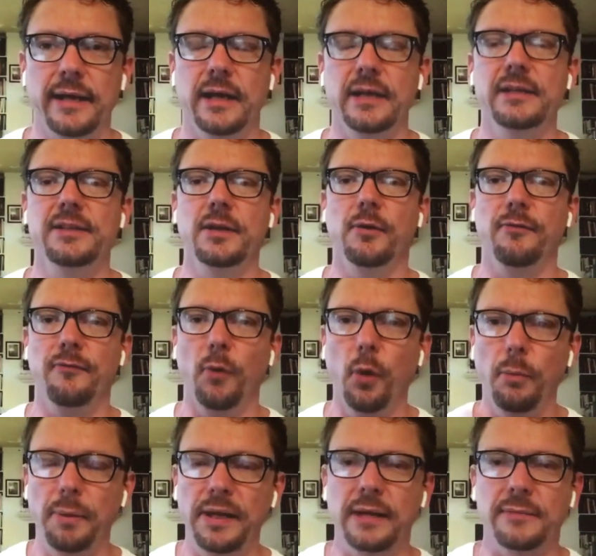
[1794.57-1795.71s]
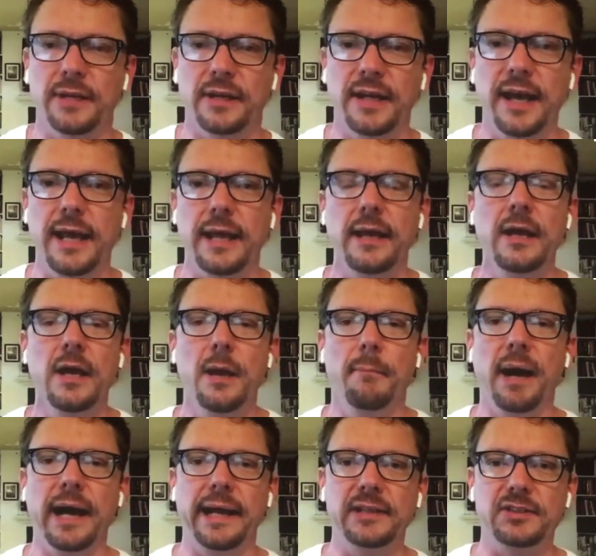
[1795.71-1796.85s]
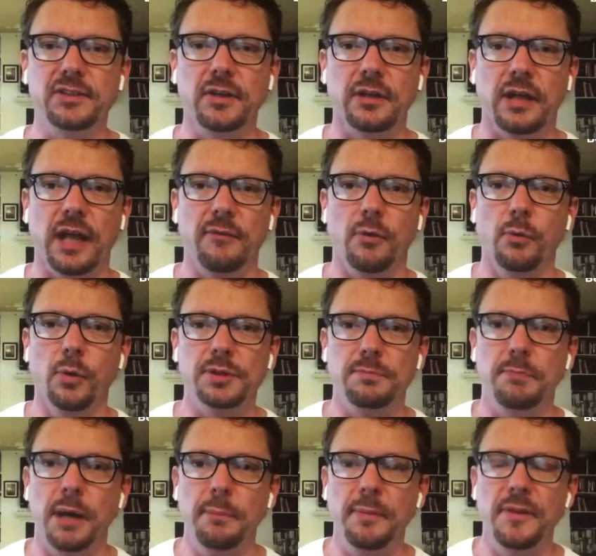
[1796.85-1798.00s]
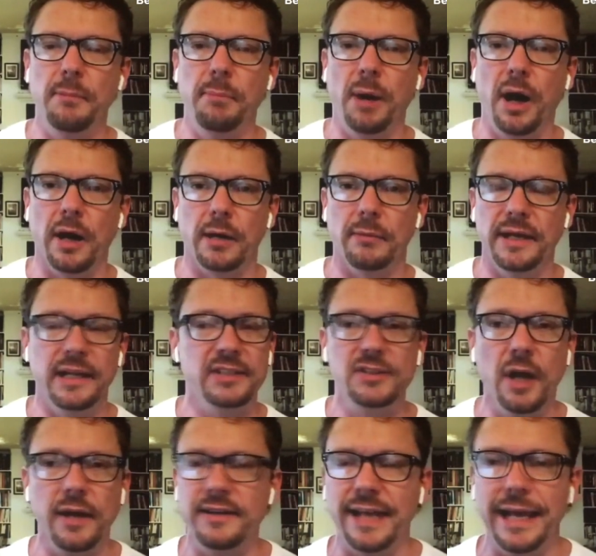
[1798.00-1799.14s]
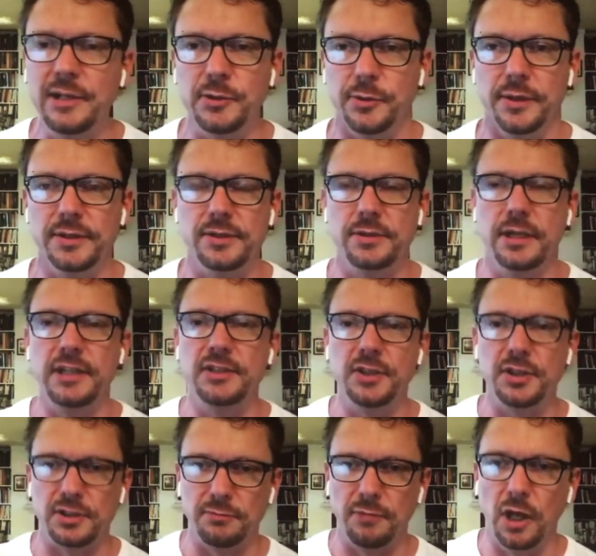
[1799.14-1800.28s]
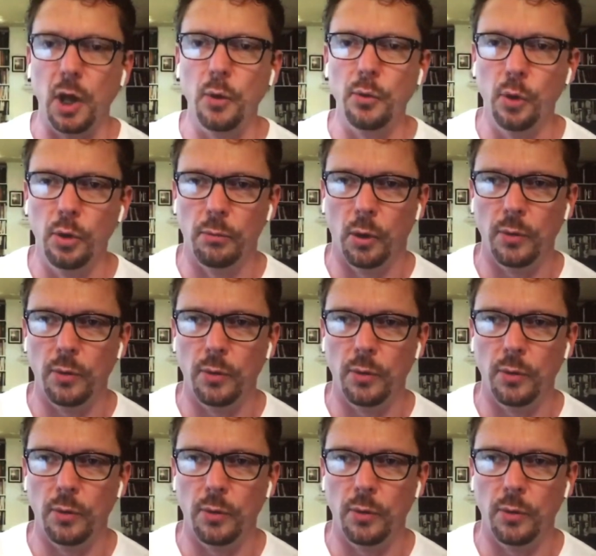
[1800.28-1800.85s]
until 4 p.m. today, my insulin level was bumping the bottom. And it's not dangerous. It's just low normal,